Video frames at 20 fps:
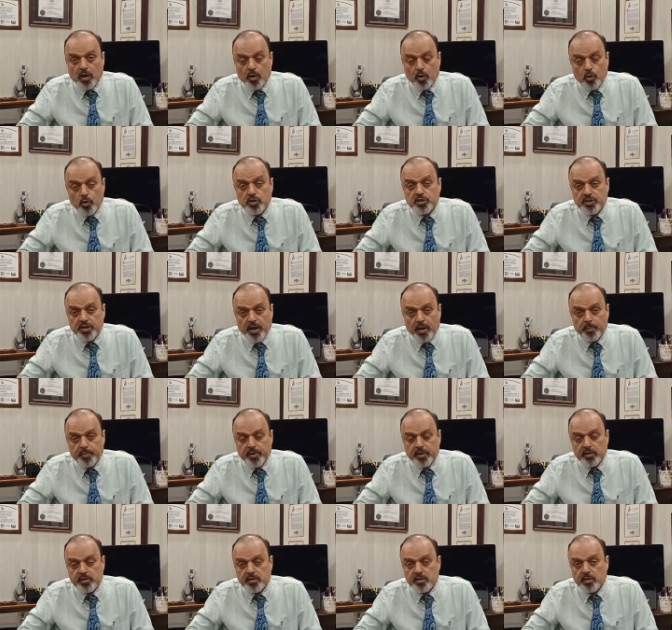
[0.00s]
a good snap
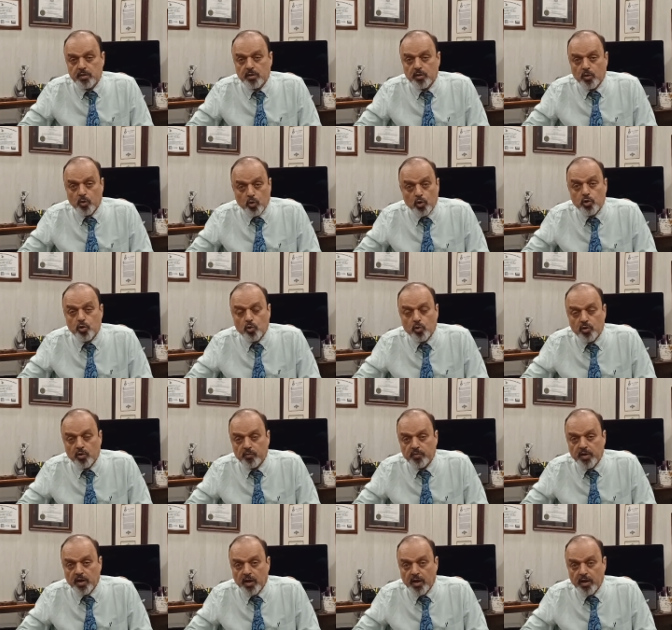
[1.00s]
test, good tone
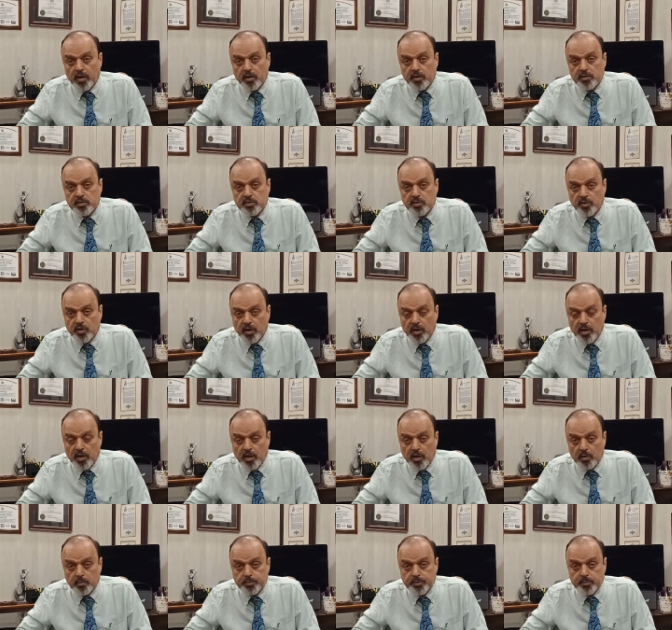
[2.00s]
of the eyelids really
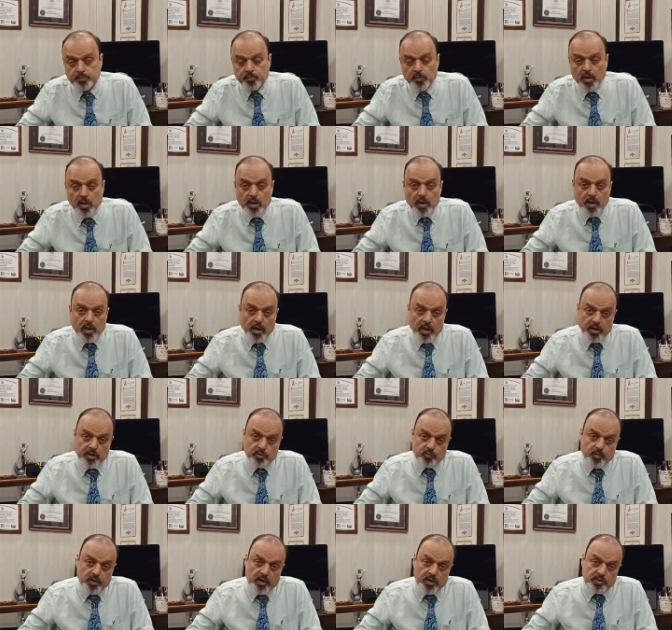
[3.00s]
helps,
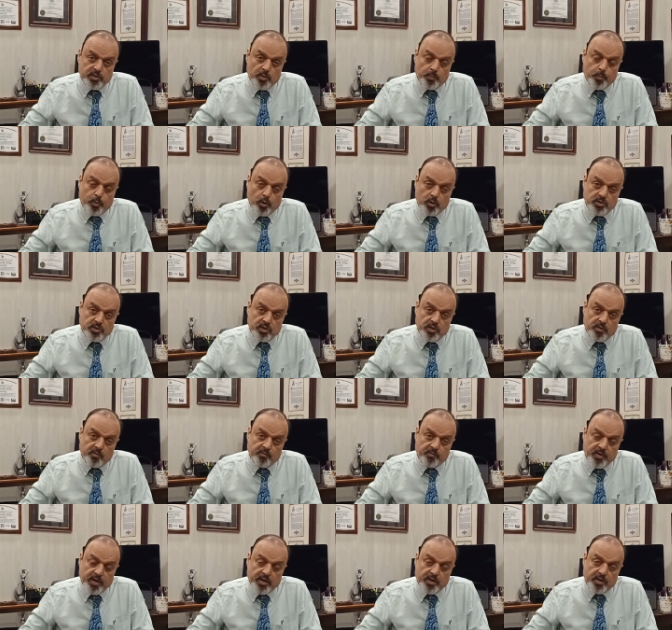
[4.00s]
as well as a positive
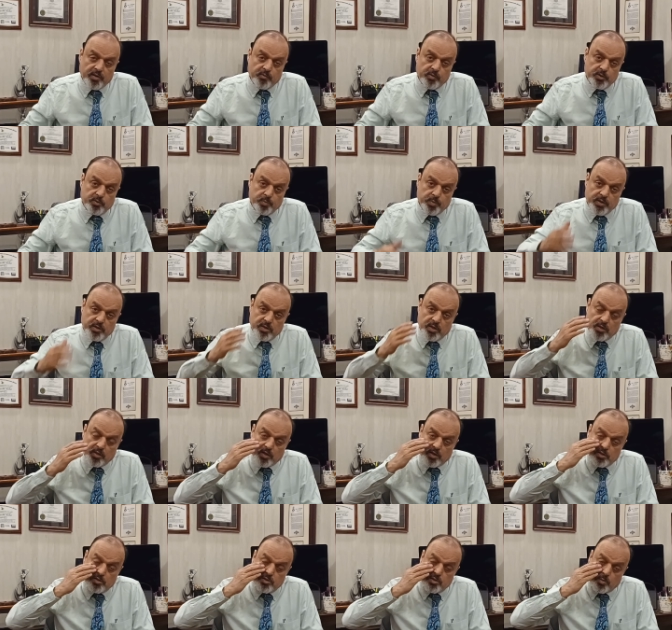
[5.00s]
vector, which means that
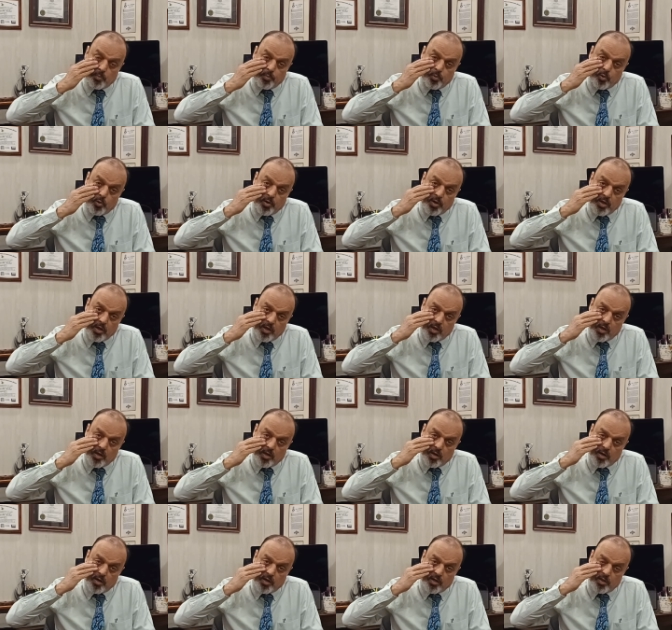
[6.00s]
there is support
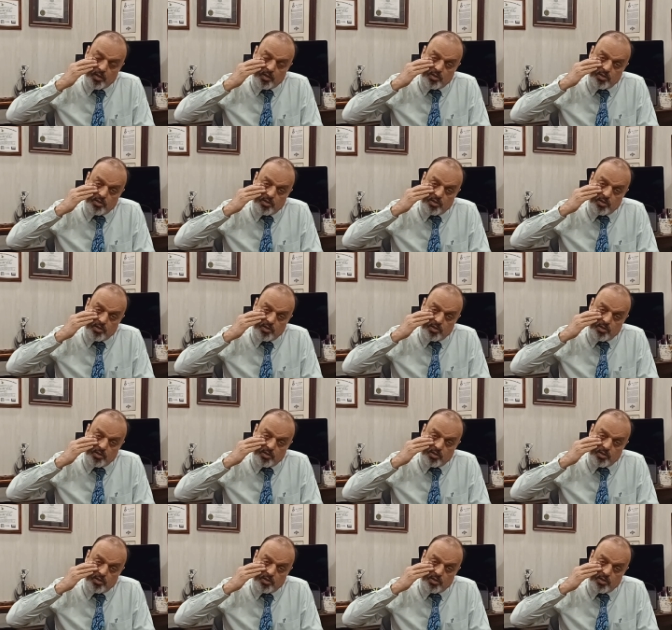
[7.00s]
here in the